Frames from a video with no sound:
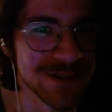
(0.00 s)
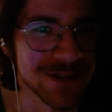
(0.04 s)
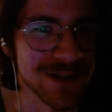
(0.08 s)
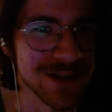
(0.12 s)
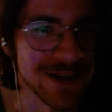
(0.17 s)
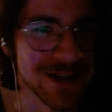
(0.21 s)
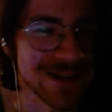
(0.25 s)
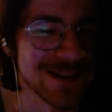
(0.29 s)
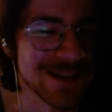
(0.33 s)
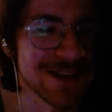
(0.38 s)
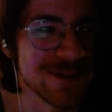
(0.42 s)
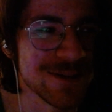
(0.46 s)

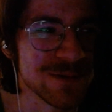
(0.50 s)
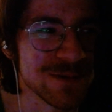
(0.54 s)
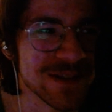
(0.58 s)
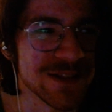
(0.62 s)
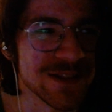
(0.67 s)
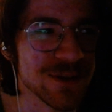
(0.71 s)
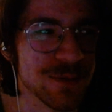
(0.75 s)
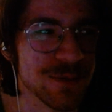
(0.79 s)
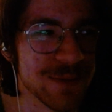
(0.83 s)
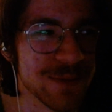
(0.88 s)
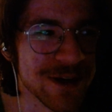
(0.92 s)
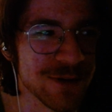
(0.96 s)
I think it was
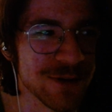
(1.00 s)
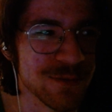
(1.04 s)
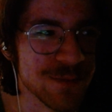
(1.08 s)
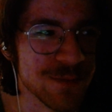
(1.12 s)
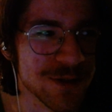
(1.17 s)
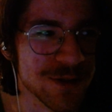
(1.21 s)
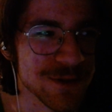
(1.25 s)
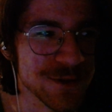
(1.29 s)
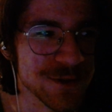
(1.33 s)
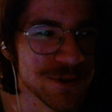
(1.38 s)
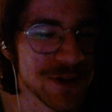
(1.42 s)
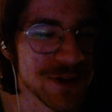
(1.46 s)
their battle
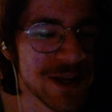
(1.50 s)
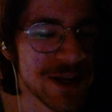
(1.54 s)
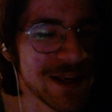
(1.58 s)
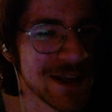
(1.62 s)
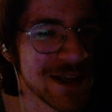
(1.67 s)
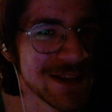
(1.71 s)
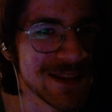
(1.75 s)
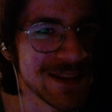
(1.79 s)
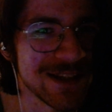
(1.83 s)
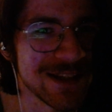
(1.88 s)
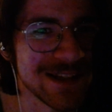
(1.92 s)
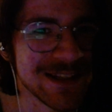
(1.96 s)
barge.
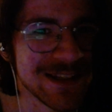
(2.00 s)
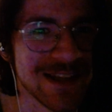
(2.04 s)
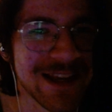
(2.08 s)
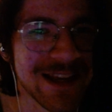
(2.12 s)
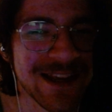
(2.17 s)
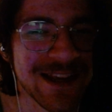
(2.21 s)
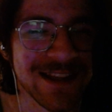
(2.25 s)
They